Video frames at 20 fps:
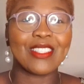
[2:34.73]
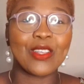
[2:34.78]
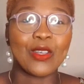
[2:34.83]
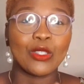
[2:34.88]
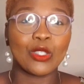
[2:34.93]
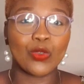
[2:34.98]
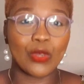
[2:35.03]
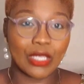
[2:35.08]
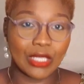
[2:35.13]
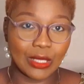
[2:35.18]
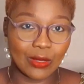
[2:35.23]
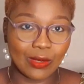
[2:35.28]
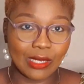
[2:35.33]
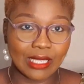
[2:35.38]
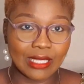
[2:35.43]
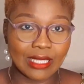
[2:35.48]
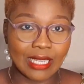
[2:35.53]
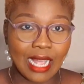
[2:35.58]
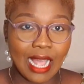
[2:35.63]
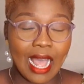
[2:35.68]
go straight to
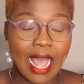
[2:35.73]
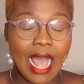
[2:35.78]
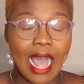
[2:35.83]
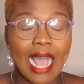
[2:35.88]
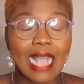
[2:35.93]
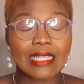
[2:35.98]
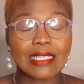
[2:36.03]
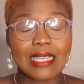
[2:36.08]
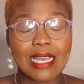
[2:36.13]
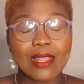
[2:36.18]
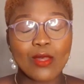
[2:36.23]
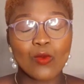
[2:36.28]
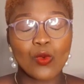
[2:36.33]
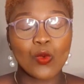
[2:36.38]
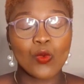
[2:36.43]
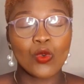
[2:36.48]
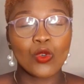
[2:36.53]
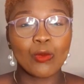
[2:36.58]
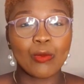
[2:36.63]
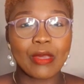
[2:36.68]
it. I said that we
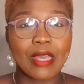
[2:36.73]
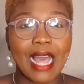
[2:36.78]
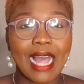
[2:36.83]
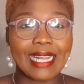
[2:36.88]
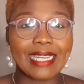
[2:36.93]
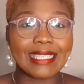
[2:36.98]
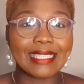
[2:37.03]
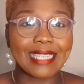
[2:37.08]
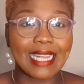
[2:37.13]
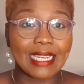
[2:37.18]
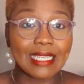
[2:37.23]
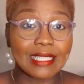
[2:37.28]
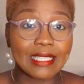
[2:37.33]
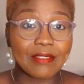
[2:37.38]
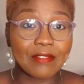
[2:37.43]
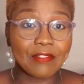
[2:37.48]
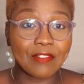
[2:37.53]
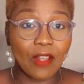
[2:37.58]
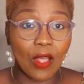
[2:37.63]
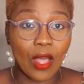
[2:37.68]
will be
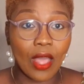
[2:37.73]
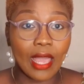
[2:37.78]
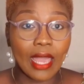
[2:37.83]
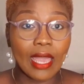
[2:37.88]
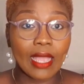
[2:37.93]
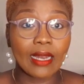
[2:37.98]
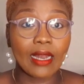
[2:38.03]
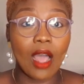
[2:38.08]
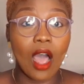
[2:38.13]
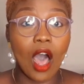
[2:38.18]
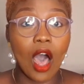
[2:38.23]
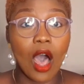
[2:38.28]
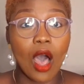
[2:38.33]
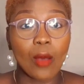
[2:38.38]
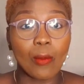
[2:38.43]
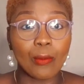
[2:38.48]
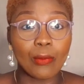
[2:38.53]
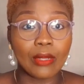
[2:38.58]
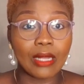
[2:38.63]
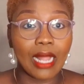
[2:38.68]
identifying
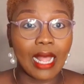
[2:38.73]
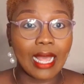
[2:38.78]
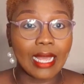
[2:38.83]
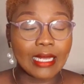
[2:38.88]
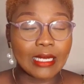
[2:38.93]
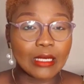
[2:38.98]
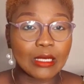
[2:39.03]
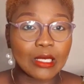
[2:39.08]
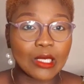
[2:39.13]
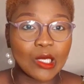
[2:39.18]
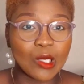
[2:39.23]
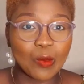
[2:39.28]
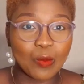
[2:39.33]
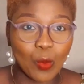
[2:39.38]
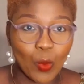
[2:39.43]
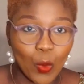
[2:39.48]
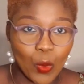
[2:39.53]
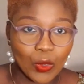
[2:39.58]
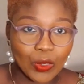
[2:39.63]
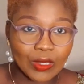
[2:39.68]
our blind
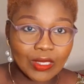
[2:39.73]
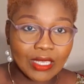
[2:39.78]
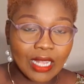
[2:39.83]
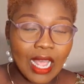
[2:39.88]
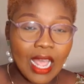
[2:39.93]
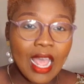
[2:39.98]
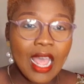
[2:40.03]
spots.